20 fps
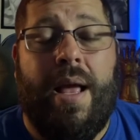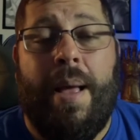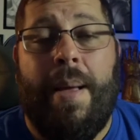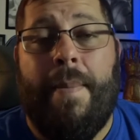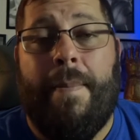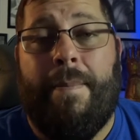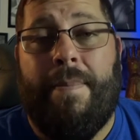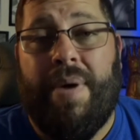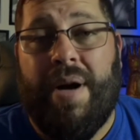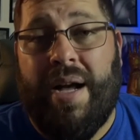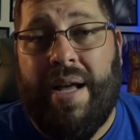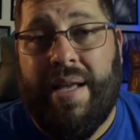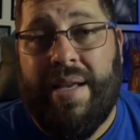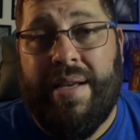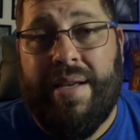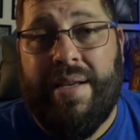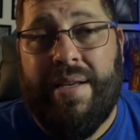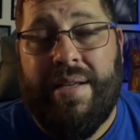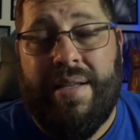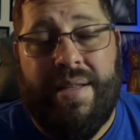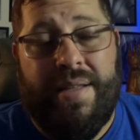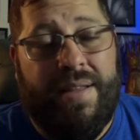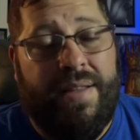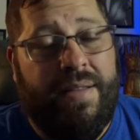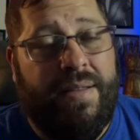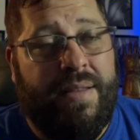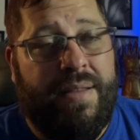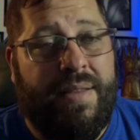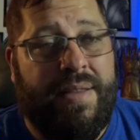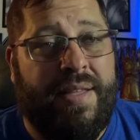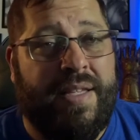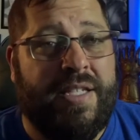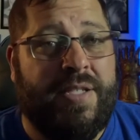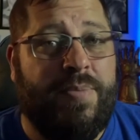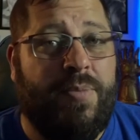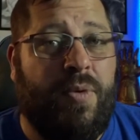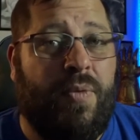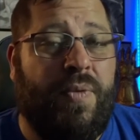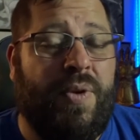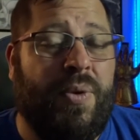But this
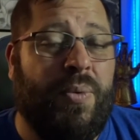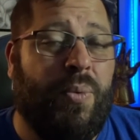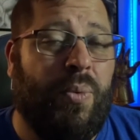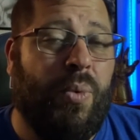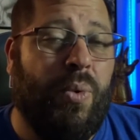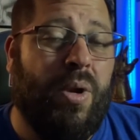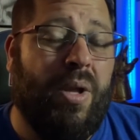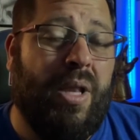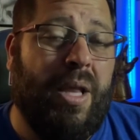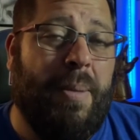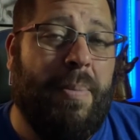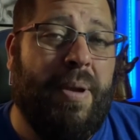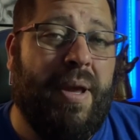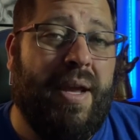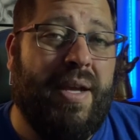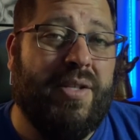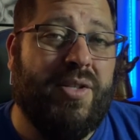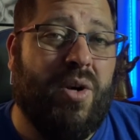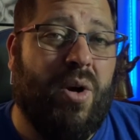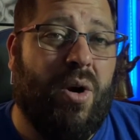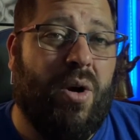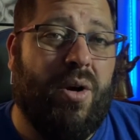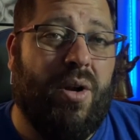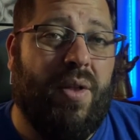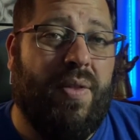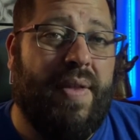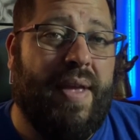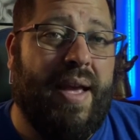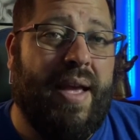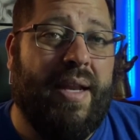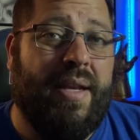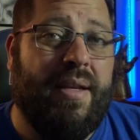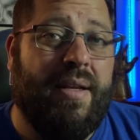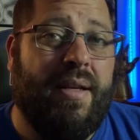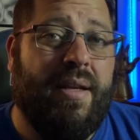movie really pings hard on that.